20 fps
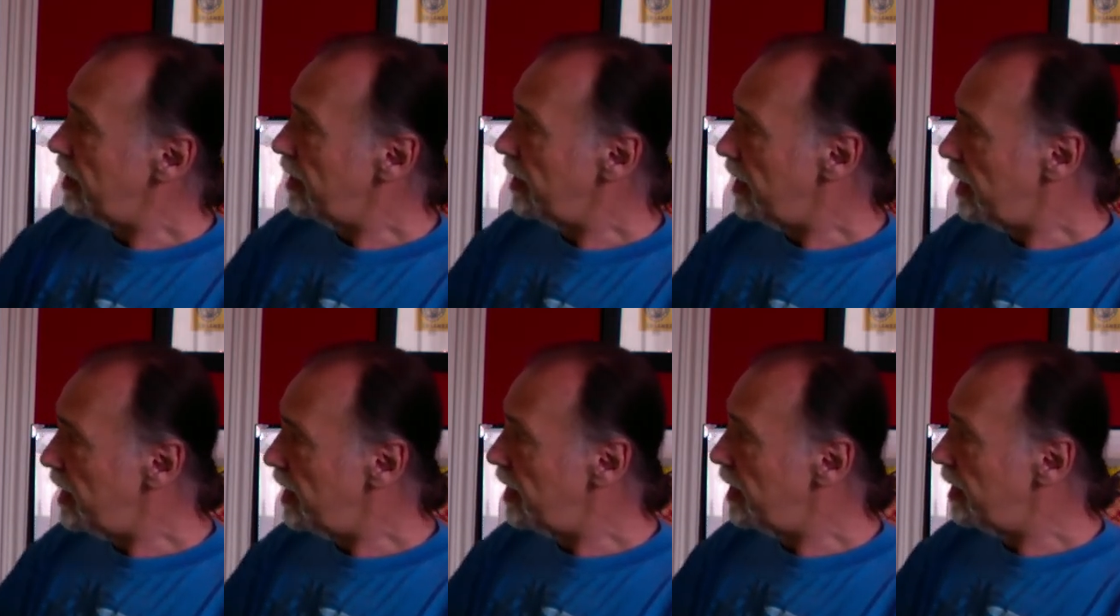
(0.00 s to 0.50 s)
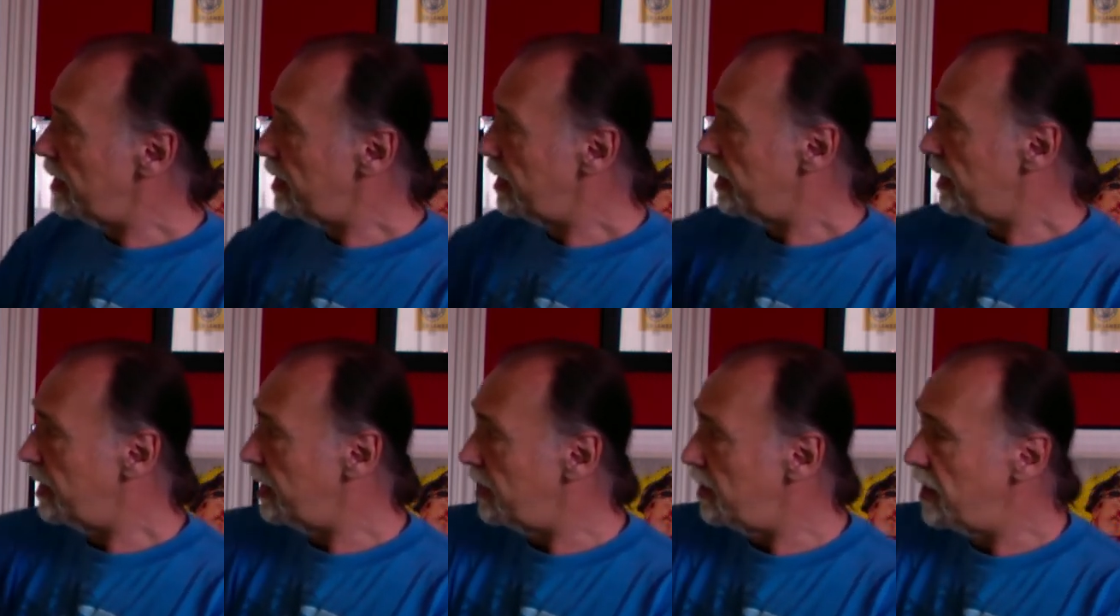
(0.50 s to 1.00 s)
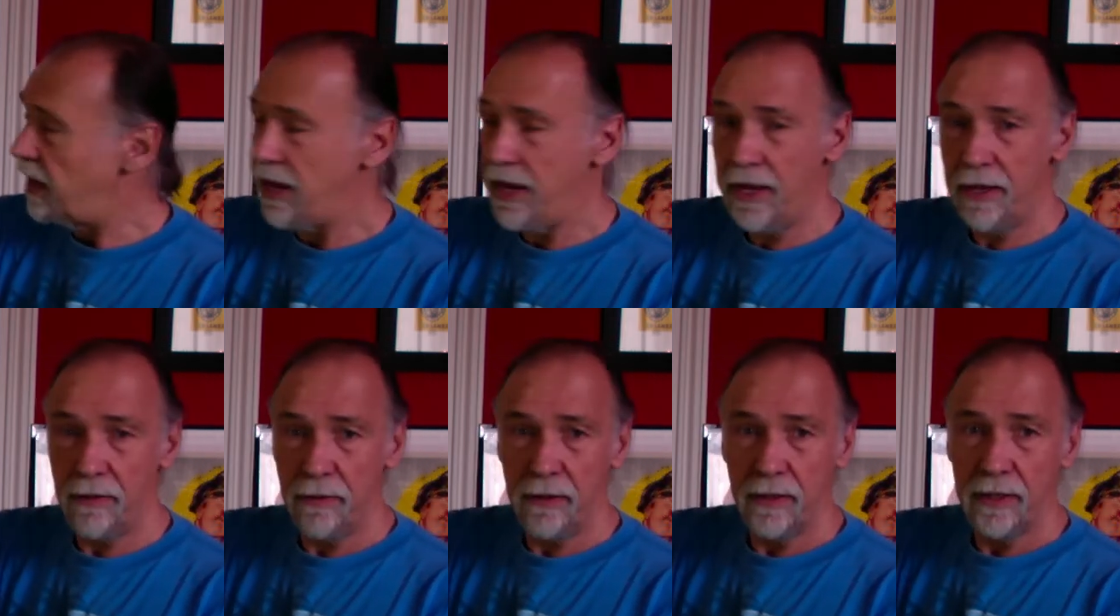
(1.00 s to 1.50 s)
here and
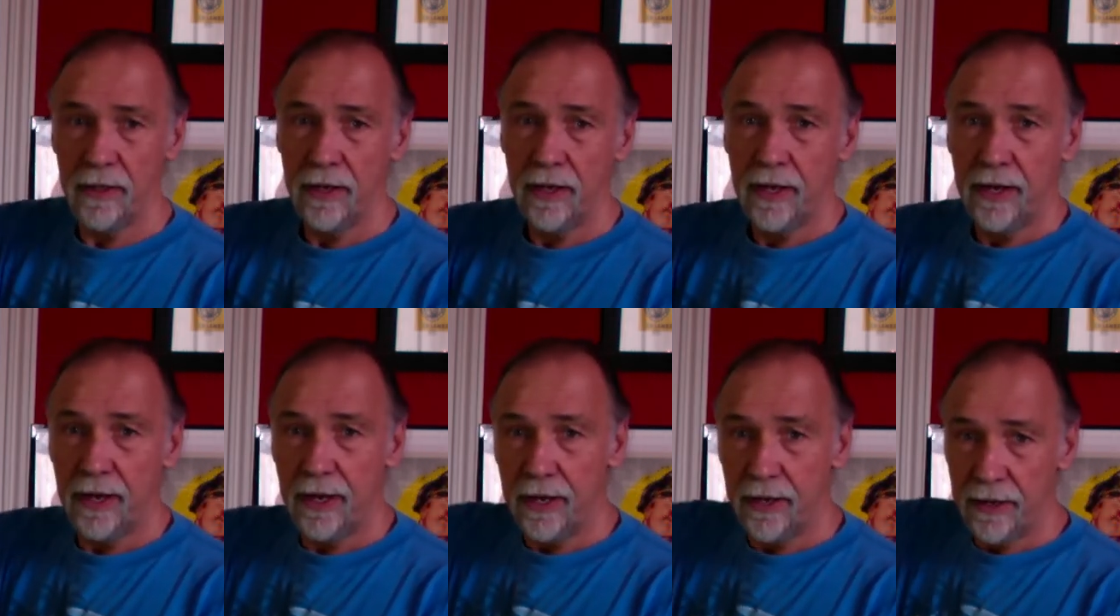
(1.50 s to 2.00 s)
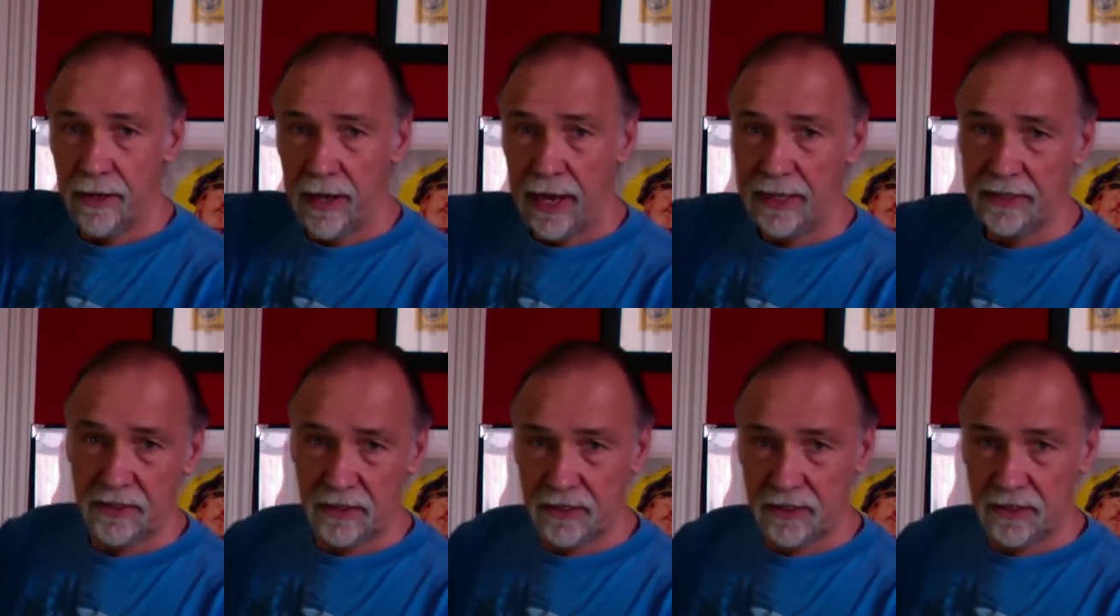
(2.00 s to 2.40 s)
here as